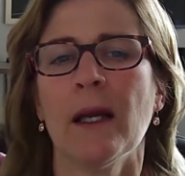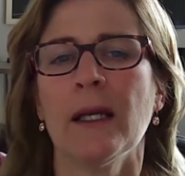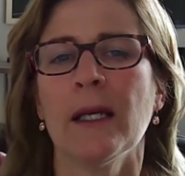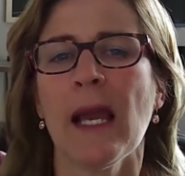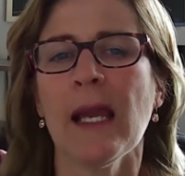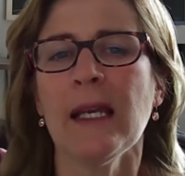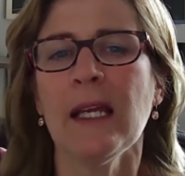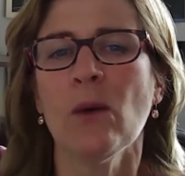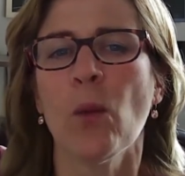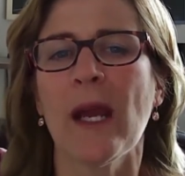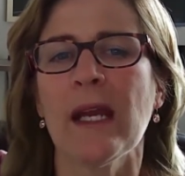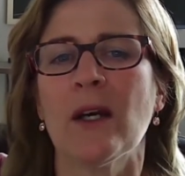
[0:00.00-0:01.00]
Gaining
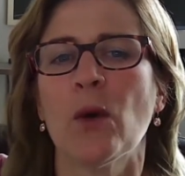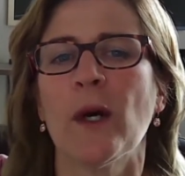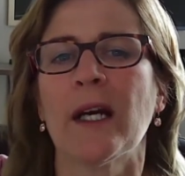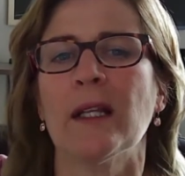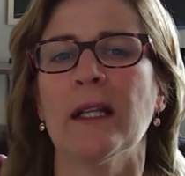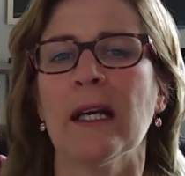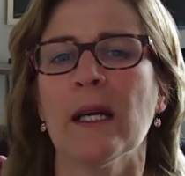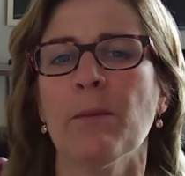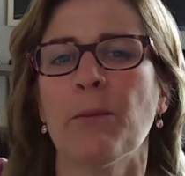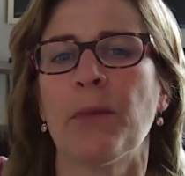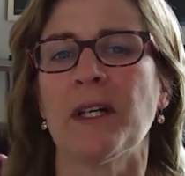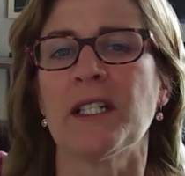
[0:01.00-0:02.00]
weight quickly,
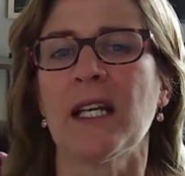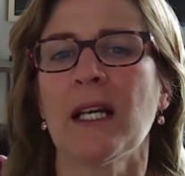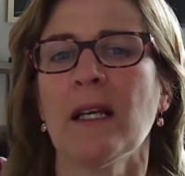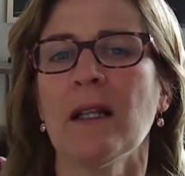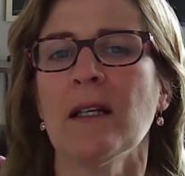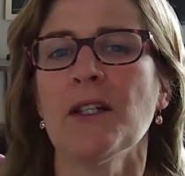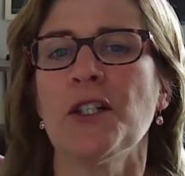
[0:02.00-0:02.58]
particularly